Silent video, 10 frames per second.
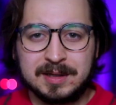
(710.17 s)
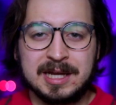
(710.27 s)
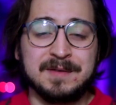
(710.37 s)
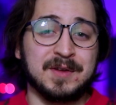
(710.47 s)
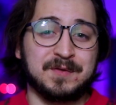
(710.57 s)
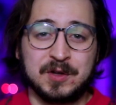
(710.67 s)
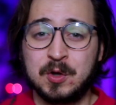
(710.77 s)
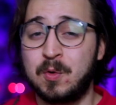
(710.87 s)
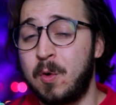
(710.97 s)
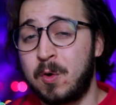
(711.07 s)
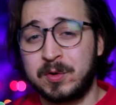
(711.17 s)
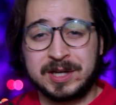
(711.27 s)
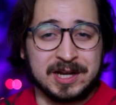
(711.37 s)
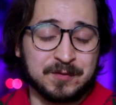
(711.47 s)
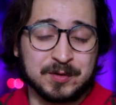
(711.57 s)
Even if you or the
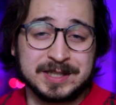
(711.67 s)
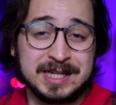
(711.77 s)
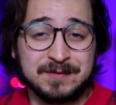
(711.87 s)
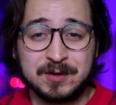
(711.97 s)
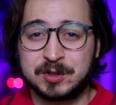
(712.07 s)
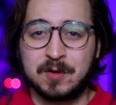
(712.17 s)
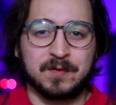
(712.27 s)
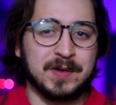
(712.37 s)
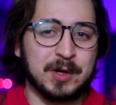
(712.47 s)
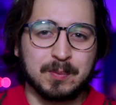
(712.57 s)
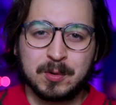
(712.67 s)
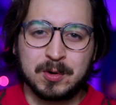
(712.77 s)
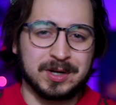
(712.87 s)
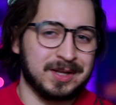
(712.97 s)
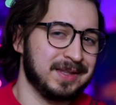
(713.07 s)
gift receiver don't
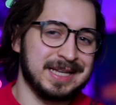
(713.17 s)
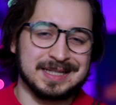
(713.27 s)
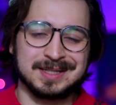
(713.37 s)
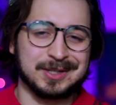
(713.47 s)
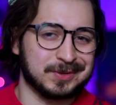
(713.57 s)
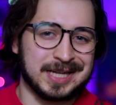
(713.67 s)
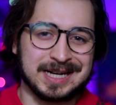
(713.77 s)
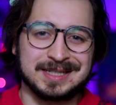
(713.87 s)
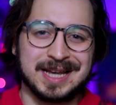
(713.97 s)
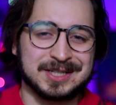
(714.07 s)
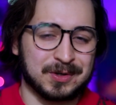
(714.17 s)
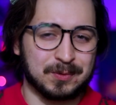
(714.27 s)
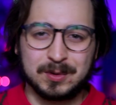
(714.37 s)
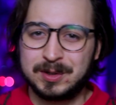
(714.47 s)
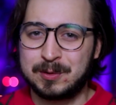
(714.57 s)
fingerboard, these little tech decks are really